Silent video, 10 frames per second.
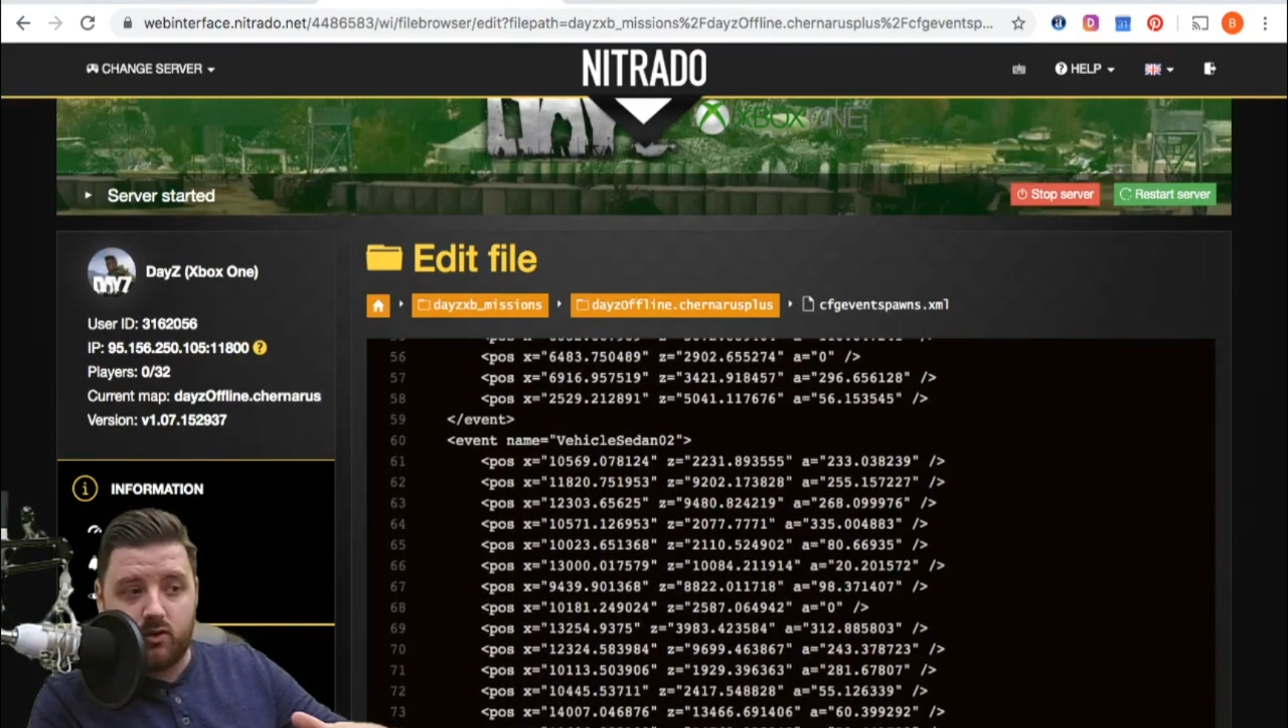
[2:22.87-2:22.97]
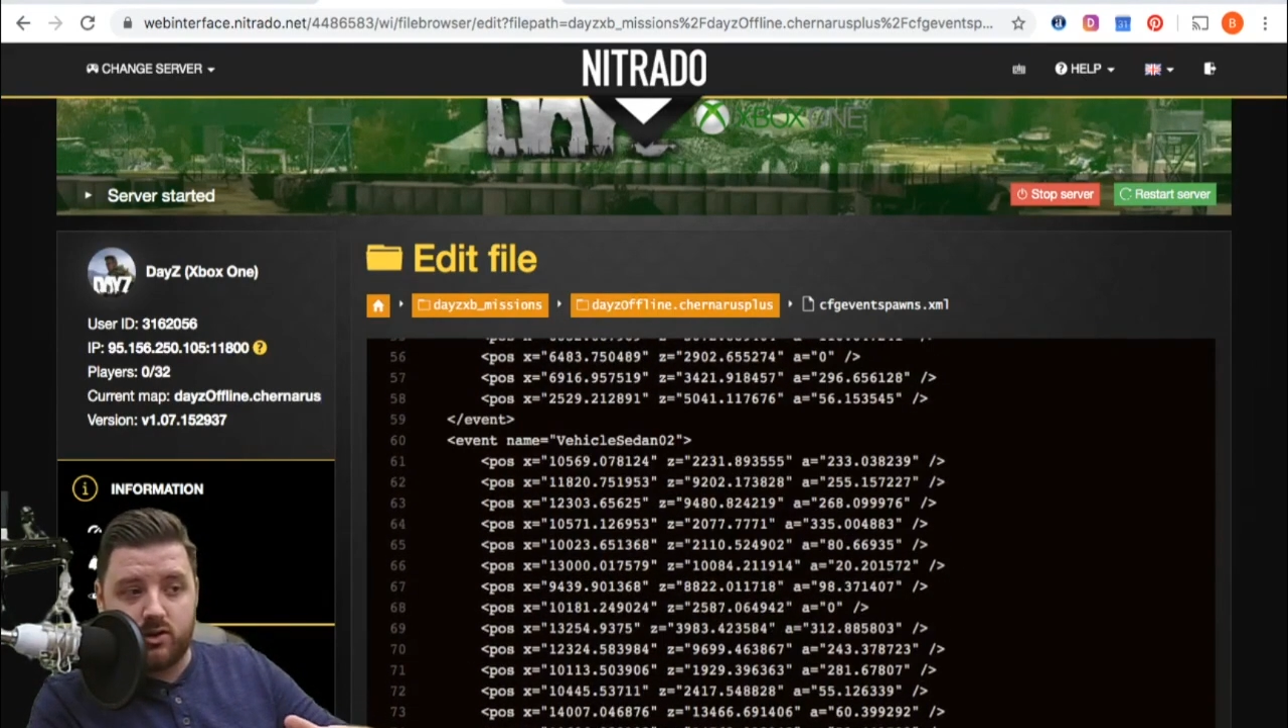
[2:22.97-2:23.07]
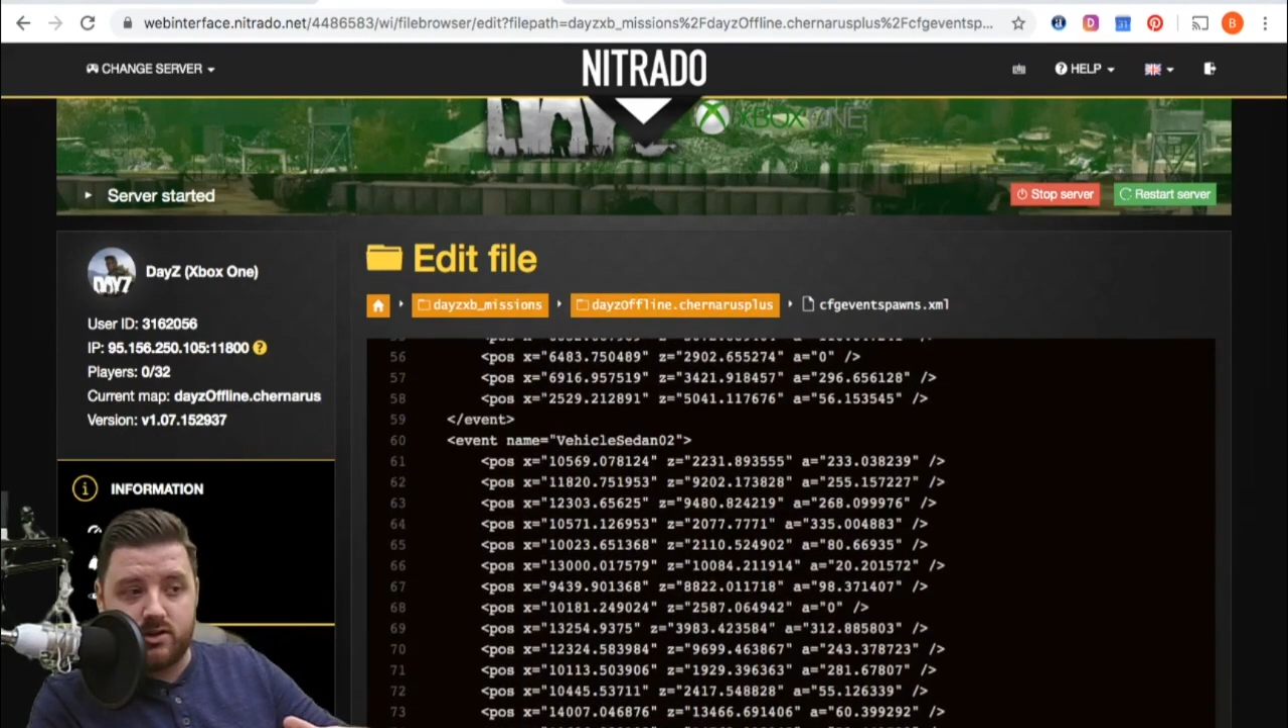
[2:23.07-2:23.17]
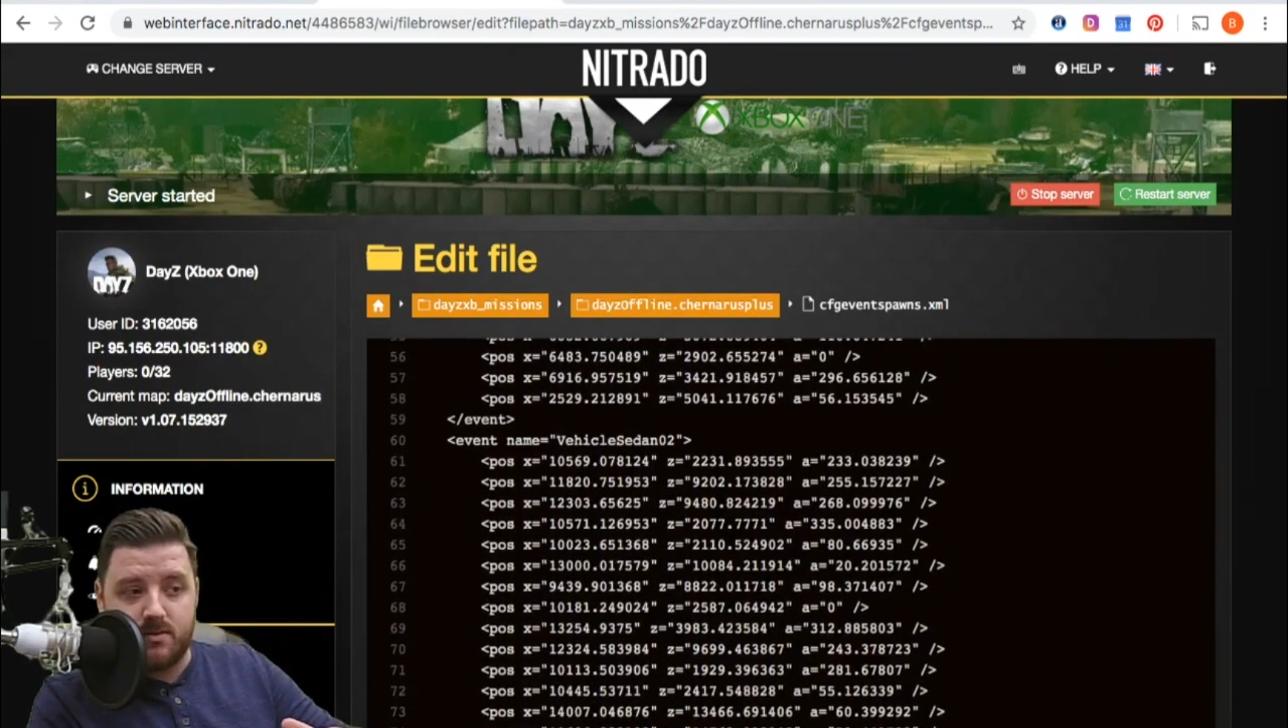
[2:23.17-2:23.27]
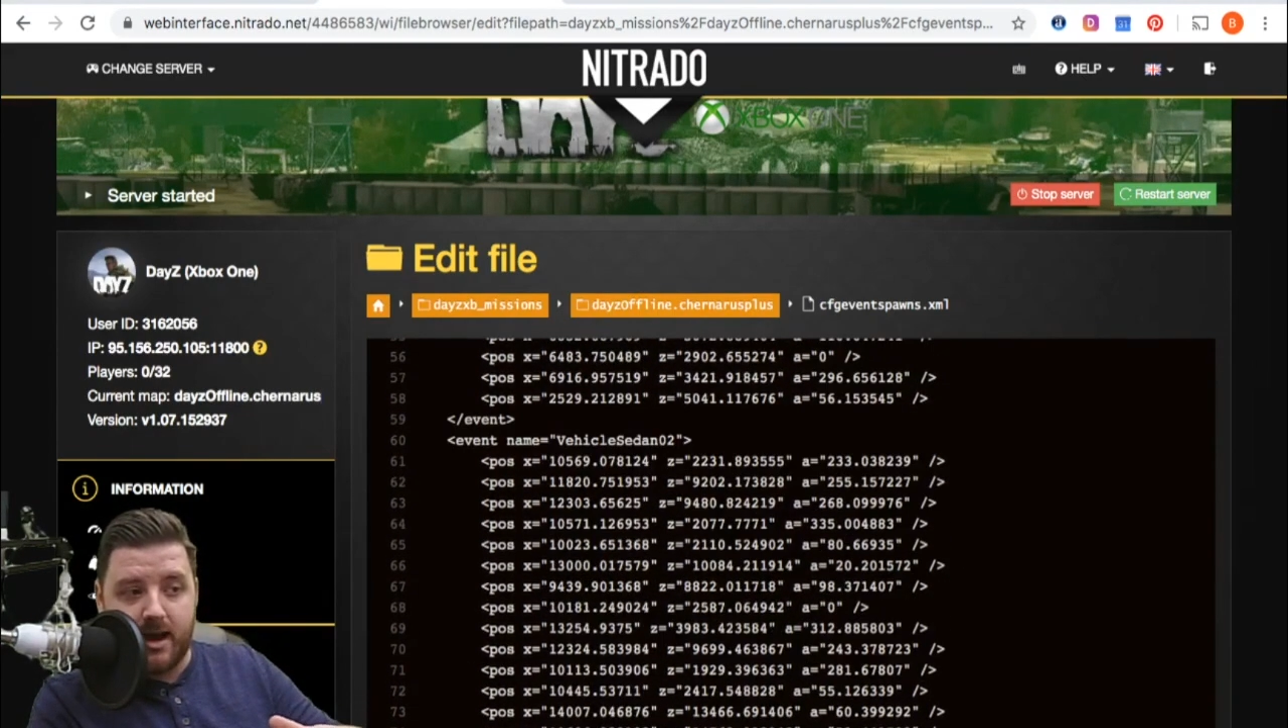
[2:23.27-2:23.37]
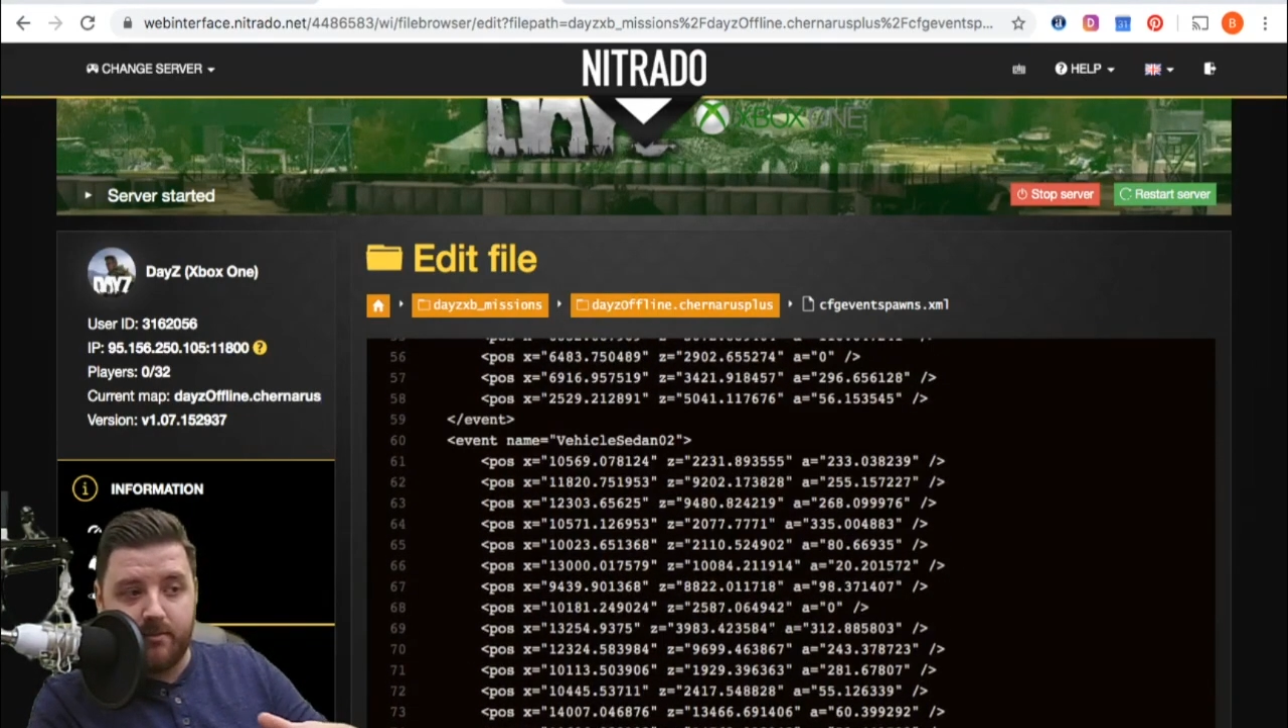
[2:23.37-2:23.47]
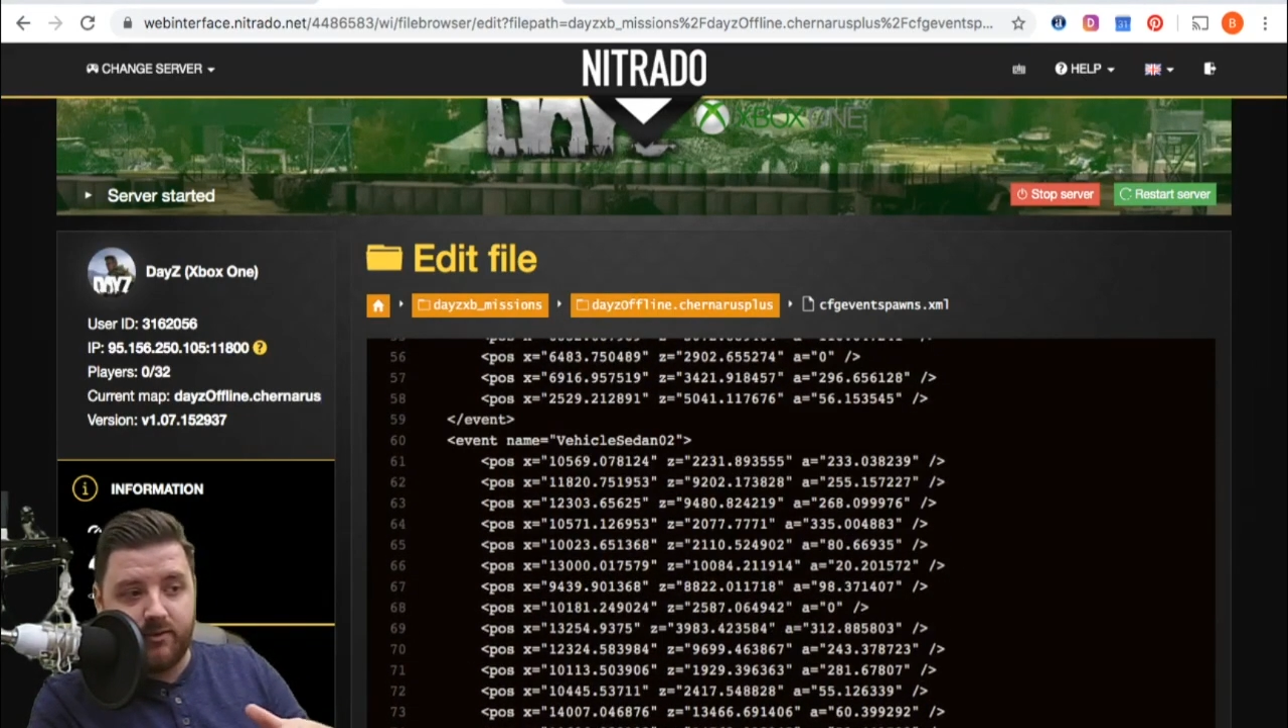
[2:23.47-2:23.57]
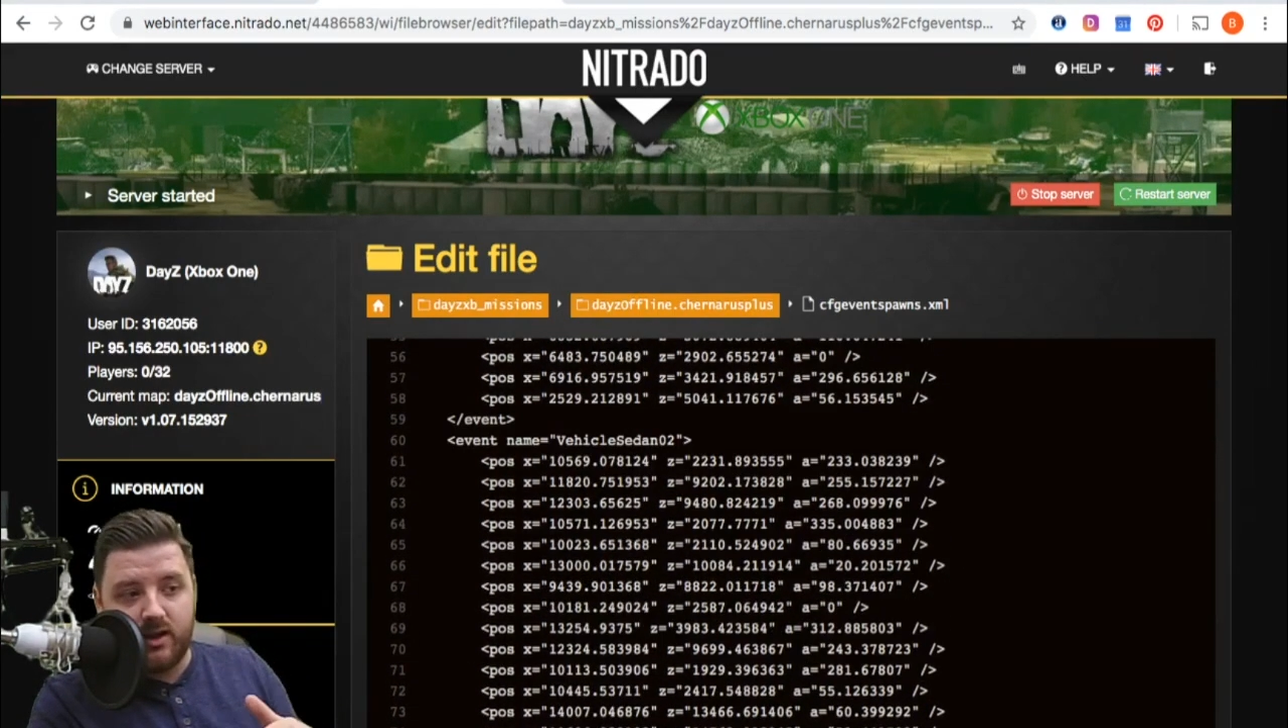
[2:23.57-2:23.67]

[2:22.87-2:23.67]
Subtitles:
across the map.